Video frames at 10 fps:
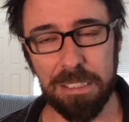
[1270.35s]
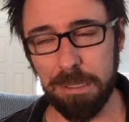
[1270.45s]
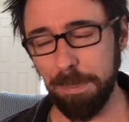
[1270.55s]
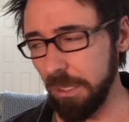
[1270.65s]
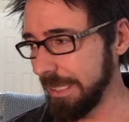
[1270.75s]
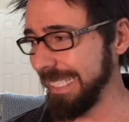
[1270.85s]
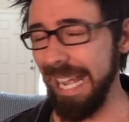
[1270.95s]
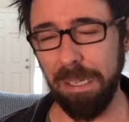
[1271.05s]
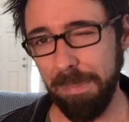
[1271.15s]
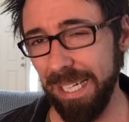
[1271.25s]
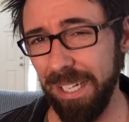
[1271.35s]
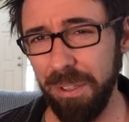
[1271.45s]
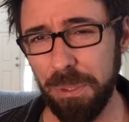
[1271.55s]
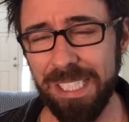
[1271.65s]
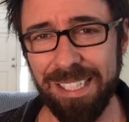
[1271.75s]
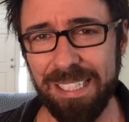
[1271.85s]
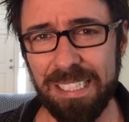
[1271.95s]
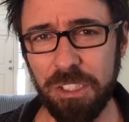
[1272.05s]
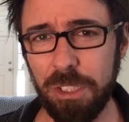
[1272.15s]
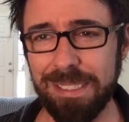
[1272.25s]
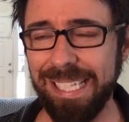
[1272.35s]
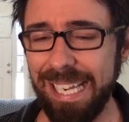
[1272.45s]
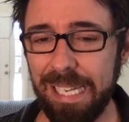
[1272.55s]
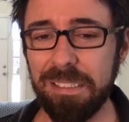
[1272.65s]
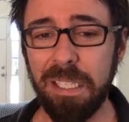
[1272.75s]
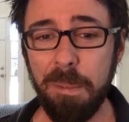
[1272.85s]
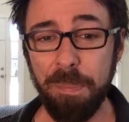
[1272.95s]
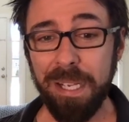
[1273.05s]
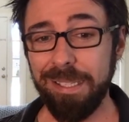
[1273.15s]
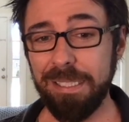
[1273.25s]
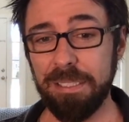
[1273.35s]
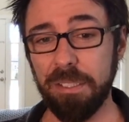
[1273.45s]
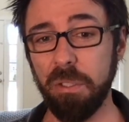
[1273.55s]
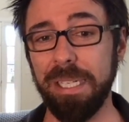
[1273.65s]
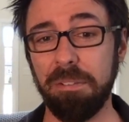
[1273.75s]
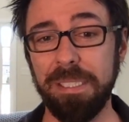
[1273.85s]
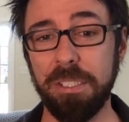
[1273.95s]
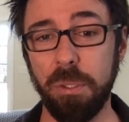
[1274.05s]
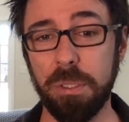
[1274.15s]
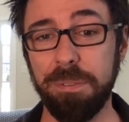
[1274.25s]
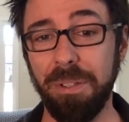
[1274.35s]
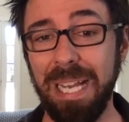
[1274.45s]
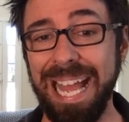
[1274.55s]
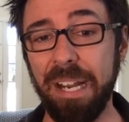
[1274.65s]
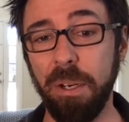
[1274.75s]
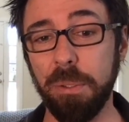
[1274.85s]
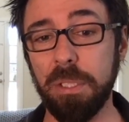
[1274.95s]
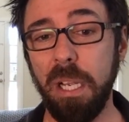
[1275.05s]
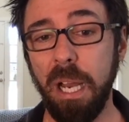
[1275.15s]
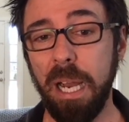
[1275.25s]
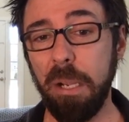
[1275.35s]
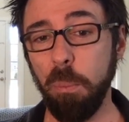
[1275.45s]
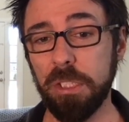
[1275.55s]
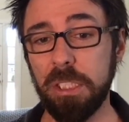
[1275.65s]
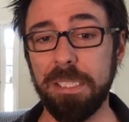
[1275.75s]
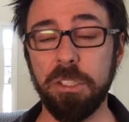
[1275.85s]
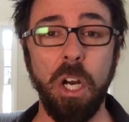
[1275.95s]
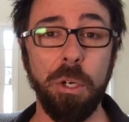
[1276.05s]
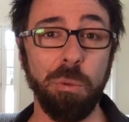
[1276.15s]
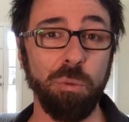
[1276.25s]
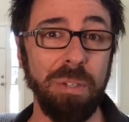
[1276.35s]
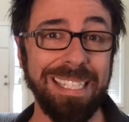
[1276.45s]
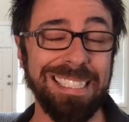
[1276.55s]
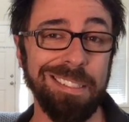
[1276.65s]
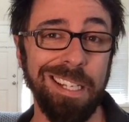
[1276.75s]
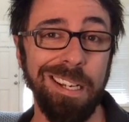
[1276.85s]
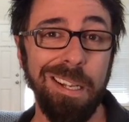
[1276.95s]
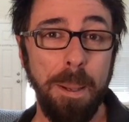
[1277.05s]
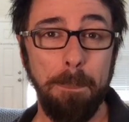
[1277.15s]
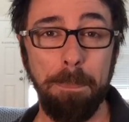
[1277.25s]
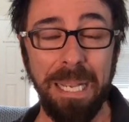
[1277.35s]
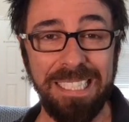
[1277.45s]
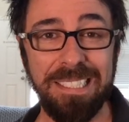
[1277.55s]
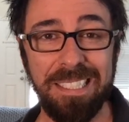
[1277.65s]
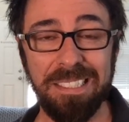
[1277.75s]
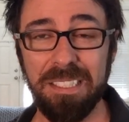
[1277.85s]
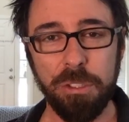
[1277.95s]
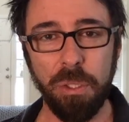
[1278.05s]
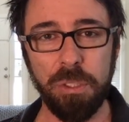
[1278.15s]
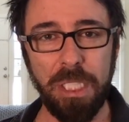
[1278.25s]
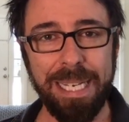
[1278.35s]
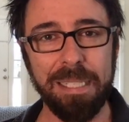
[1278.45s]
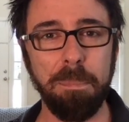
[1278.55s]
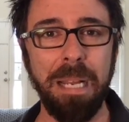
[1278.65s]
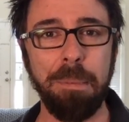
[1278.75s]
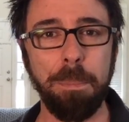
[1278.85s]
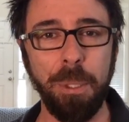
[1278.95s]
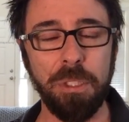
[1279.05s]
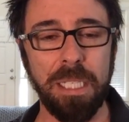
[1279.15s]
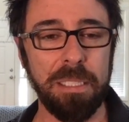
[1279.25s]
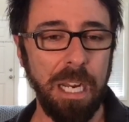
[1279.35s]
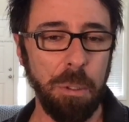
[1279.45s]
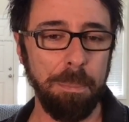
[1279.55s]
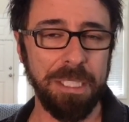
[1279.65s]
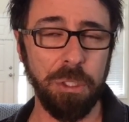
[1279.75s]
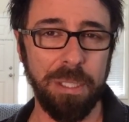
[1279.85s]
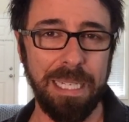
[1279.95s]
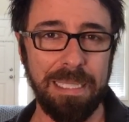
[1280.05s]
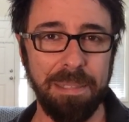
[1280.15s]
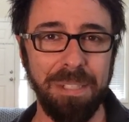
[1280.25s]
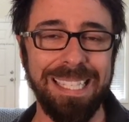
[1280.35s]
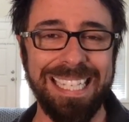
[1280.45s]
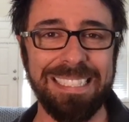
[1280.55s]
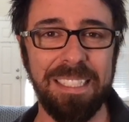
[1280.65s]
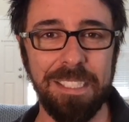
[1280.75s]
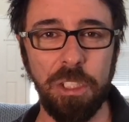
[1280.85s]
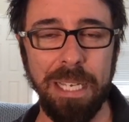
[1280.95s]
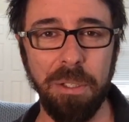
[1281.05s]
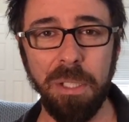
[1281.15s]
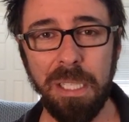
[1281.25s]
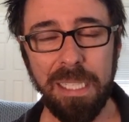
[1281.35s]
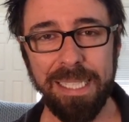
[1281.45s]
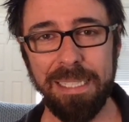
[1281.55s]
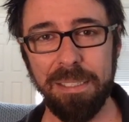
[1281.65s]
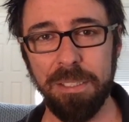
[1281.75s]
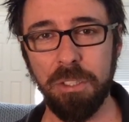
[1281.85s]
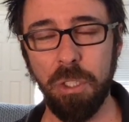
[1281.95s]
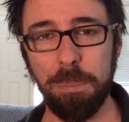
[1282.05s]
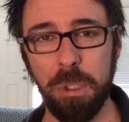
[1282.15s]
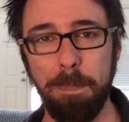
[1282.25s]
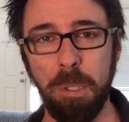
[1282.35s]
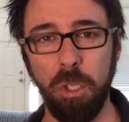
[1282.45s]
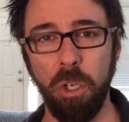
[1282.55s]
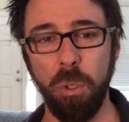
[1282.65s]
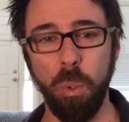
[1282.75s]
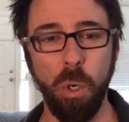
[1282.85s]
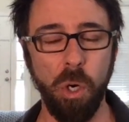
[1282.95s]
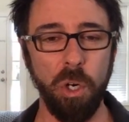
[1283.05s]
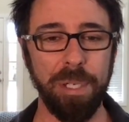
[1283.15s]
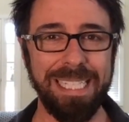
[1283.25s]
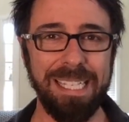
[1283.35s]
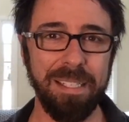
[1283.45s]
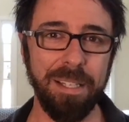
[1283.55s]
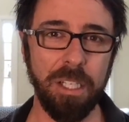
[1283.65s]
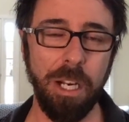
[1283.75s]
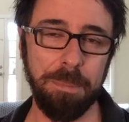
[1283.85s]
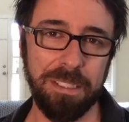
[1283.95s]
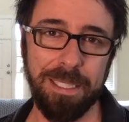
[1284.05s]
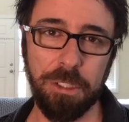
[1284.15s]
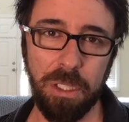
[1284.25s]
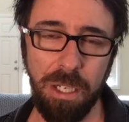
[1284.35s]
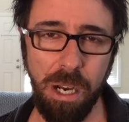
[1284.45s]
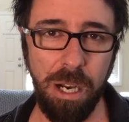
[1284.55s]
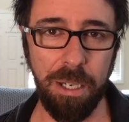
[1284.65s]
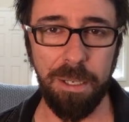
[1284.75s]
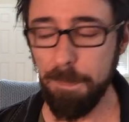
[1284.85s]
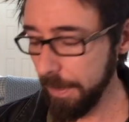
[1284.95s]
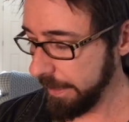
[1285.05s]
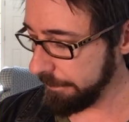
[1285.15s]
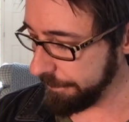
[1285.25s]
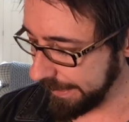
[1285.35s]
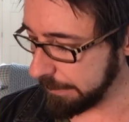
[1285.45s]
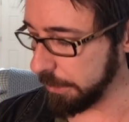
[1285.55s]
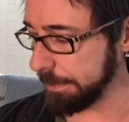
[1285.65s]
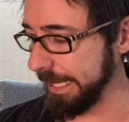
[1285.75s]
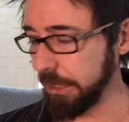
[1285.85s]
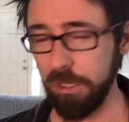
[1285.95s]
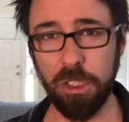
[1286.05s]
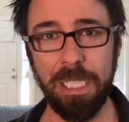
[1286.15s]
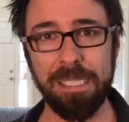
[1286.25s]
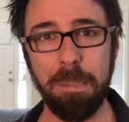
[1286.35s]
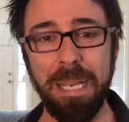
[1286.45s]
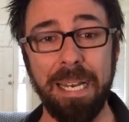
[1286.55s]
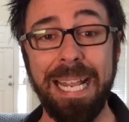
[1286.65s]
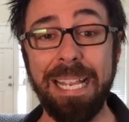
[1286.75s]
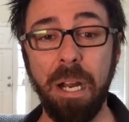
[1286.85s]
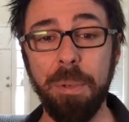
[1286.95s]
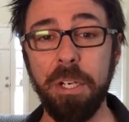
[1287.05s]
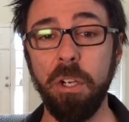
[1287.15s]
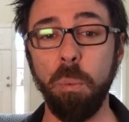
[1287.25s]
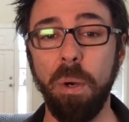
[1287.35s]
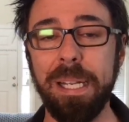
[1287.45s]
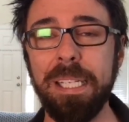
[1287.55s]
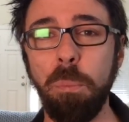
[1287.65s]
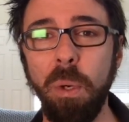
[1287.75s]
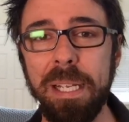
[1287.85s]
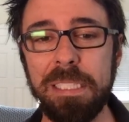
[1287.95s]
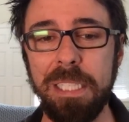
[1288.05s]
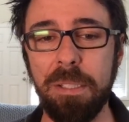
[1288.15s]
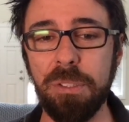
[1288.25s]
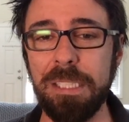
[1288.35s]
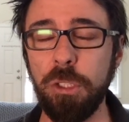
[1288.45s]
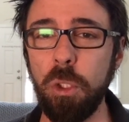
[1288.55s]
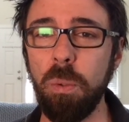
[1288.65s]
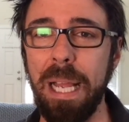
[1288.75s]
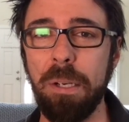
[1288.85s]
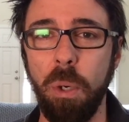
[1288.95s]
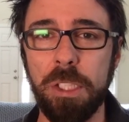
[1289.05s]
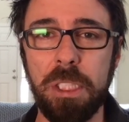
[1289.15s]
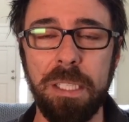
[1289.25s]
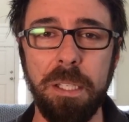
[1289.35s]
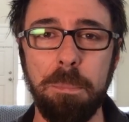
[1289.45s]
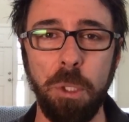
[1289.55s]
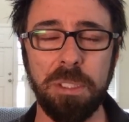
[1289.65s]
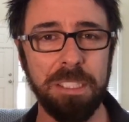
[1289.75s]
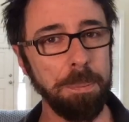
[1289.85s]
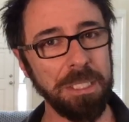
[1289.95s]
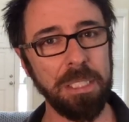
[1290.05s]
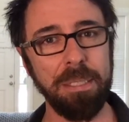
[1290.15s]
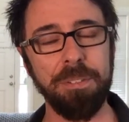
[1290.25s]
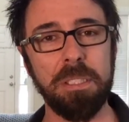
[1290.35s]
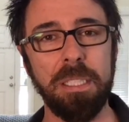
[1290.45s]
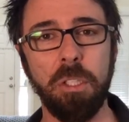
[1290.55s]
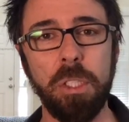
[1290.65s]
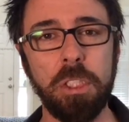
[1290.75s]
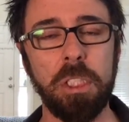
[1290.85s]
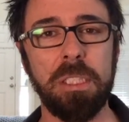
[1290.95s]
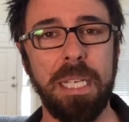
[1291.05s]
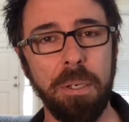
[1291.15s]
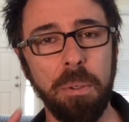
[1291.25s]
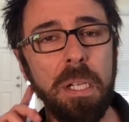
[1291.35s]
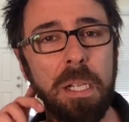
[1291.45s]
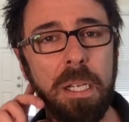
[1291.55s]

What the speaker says: Just because it's animated, I don't want you to think it's just kids. This is a great resource for adults. I watch this on a regular basis, so check out the Bible Project. I will make sure that I leave a link to the channel in the description below or in the comment section on Facebook. Make sure you check them out. And hey, I want to know, what are the channels that you like watching the most, especially if it's a Christian channel.